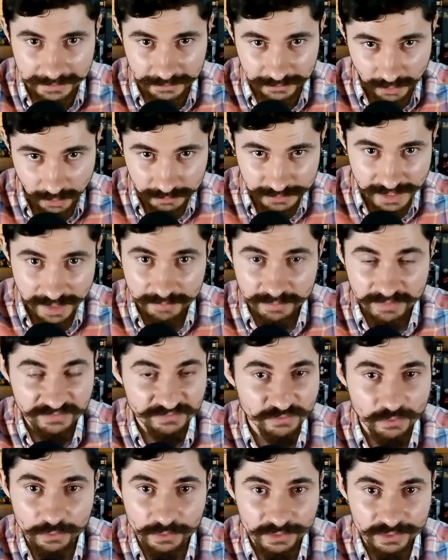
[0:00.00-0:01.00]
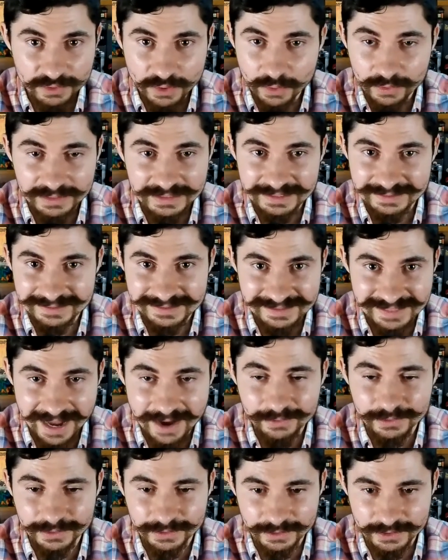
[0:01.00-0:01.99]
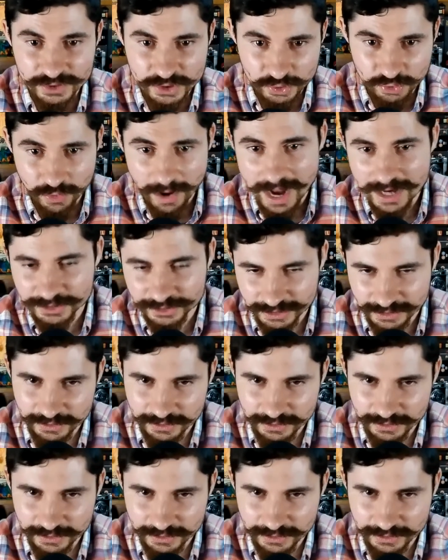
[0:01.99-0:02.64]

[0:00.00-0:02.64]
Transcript: You know what I'm saying? Before you know it, it's down and it's crashed,